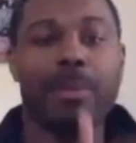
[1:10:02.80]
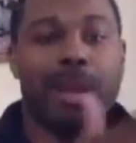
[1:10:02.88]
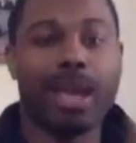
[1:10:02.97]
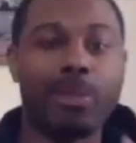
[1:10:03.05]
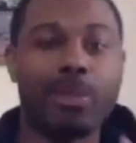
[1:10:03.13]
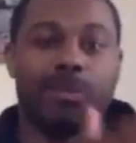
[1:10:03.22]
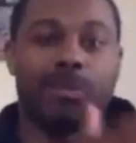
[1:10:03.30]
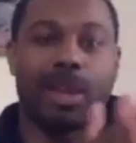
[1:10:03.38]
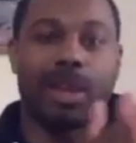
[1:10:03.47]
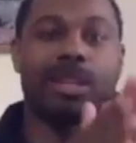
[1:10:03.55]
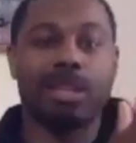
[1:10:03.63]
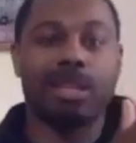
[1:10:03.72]
able to help
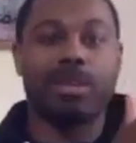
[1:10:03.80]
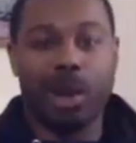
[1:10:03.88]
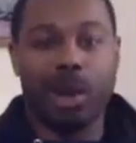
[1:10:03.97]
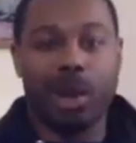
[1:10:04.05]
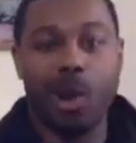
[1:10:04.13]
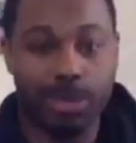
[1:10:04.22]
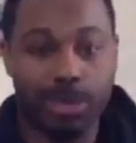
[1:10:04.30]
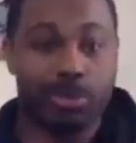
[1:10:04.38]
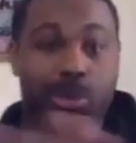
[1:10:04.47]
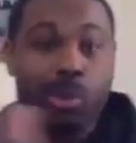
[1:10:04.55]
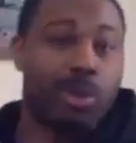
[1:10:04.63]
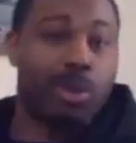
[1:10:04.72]
develop them and coach
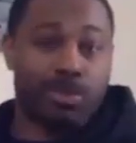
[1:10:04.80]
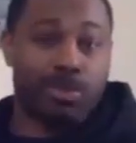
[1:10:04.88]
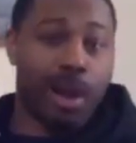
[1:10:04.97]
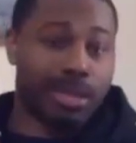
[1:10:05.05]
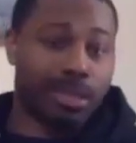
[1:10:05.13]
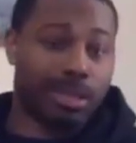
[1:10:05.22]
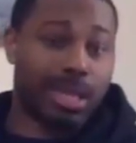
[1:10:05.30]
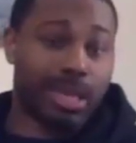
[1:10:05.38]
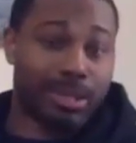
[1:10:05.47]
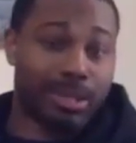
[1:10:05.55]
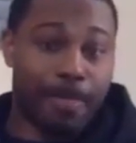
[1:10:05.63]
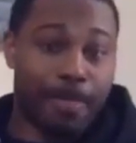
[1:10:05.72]
them through this
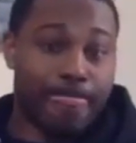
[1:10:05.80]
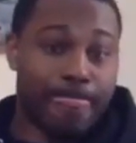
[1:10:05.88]
process